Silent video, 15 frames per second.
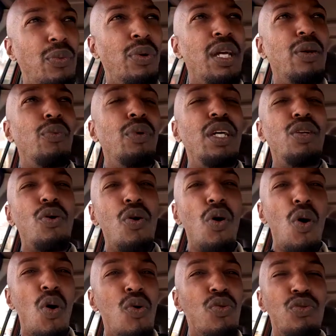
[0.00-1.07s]
we, we don't
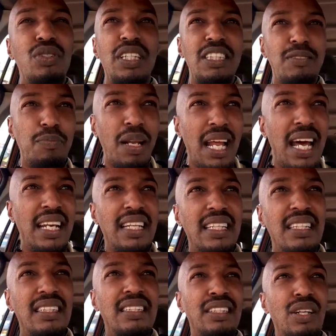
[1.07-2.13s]
own this planet,
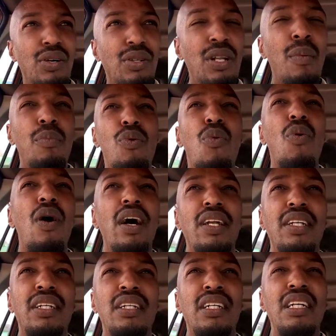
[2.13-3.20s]
you know, number
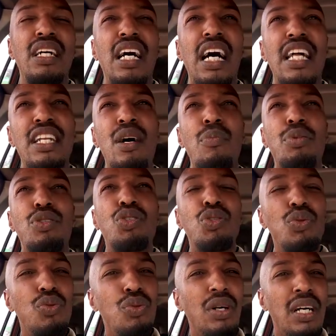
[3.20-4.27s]
one. And number
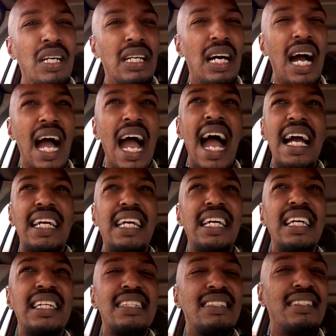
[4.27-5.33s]
two, our
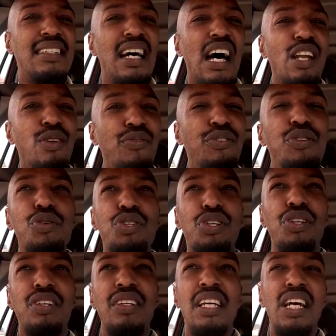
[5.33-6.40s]
kids are the
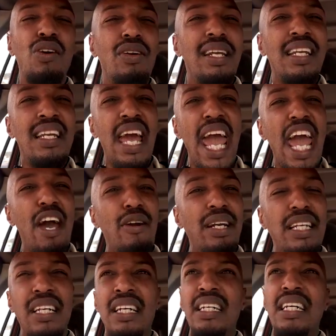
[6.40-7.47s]
future. They're going to
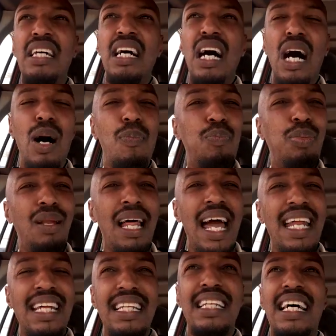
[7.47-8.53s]
inherit a
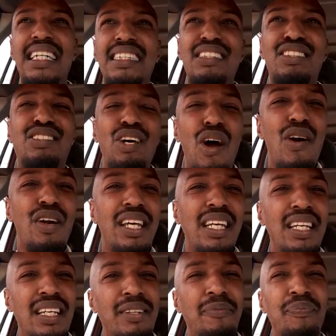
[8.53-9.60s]
planet that is
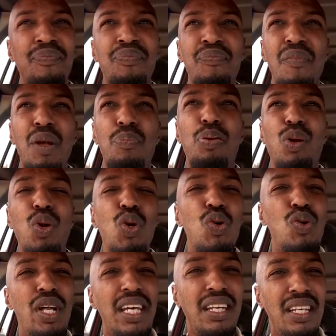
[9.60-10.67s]
dirty,
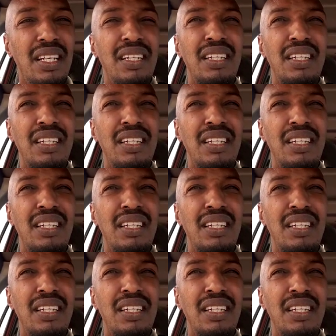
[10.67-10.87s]
polluted,